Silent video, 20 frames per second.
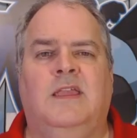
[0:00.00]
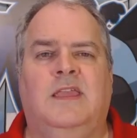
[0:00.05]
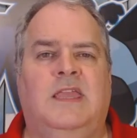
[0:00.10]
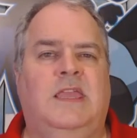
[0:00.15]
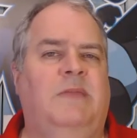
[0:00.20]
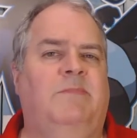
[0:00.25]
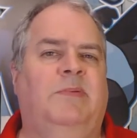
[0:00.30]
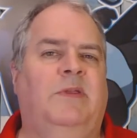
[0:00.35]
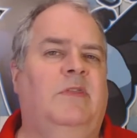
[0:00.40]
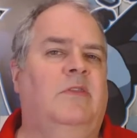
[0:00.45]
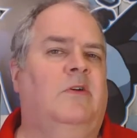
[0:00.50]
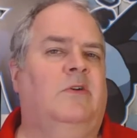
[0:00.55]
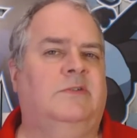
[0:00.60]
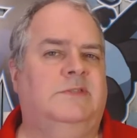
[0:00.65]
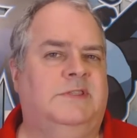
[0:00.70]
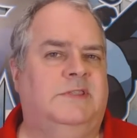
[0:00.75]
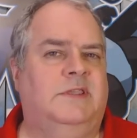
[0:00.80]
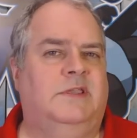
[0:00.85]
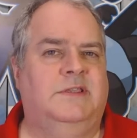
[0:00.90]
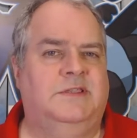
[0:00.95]
Keeping
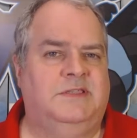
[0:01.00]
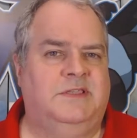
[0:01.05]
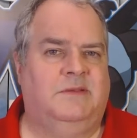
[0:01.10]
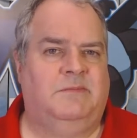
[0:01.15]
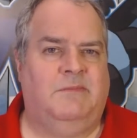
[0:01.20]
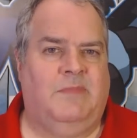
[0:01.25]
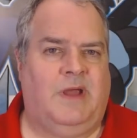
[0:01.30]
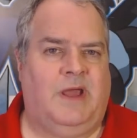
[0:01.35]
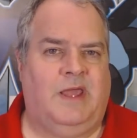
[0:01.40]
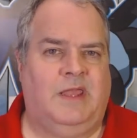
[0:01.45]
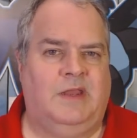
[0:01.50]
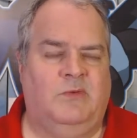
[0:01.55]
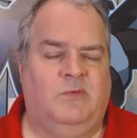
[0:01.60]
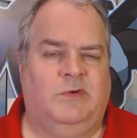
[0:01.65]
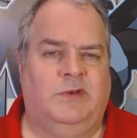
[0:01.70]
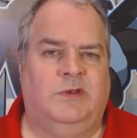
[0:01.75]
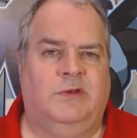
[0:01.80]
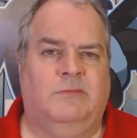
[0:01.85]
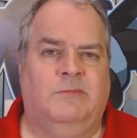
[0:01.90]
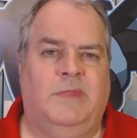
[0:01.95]
those things in mind
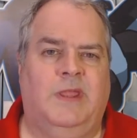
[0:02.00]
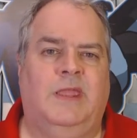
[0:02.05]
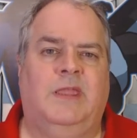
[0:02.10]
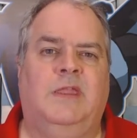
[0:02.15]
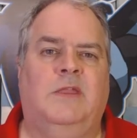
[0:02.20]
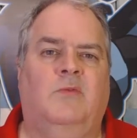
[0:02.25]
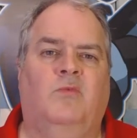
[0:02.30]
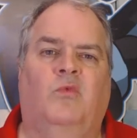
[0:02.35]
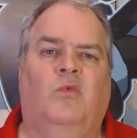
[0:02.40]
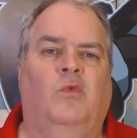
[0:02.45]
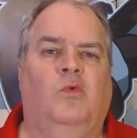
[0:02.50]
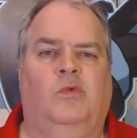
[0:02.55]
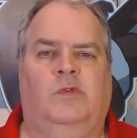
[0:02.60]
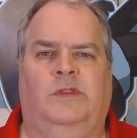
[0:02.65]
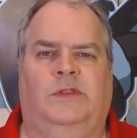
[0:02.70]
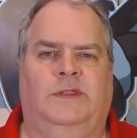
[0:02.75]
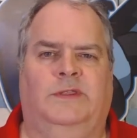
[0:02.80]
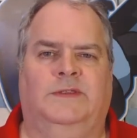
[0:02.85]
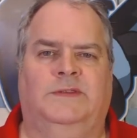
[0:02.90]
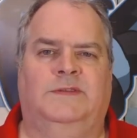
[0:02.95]
when you're making
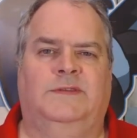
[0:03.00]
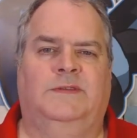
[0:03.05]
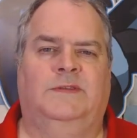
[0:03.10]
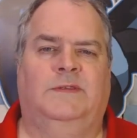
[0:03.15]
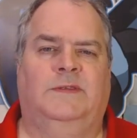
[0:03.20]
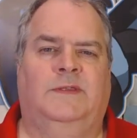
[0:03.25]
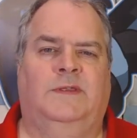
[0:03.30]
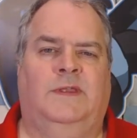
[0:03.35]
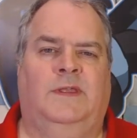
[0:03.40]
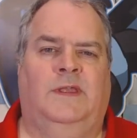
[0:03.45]
rulings